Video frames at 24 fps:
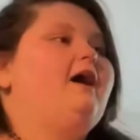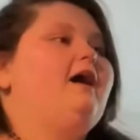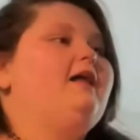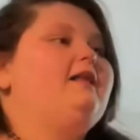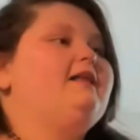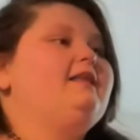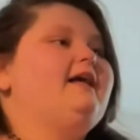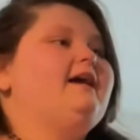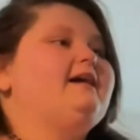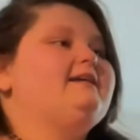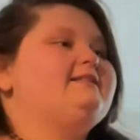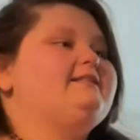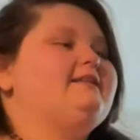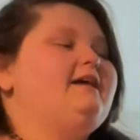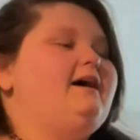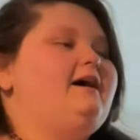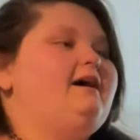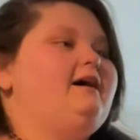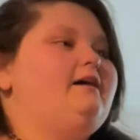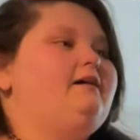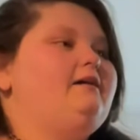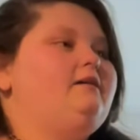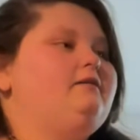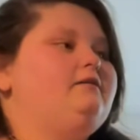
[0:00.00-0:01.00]

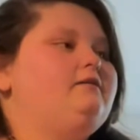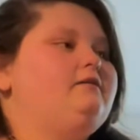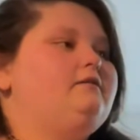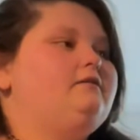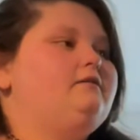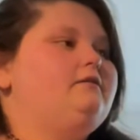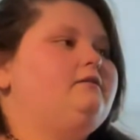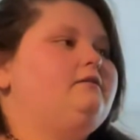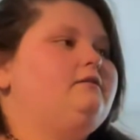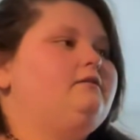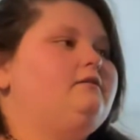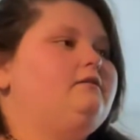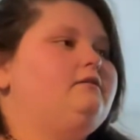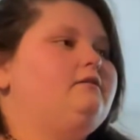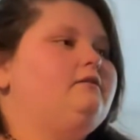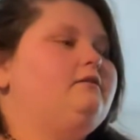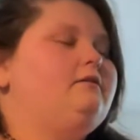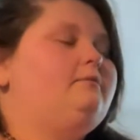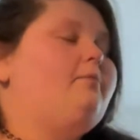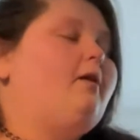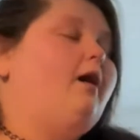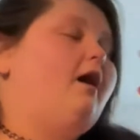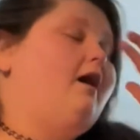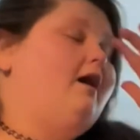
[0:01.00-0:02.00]
Alexa,
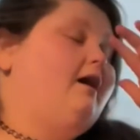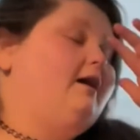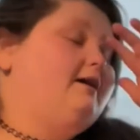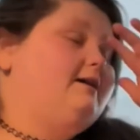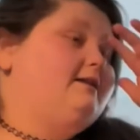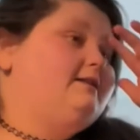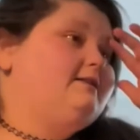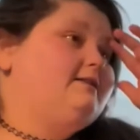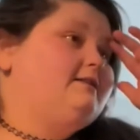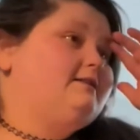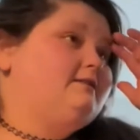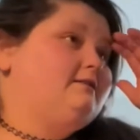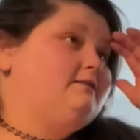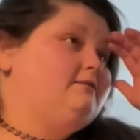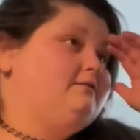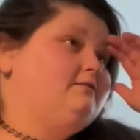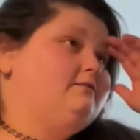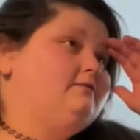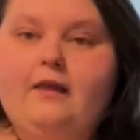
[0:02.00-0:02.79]
pause.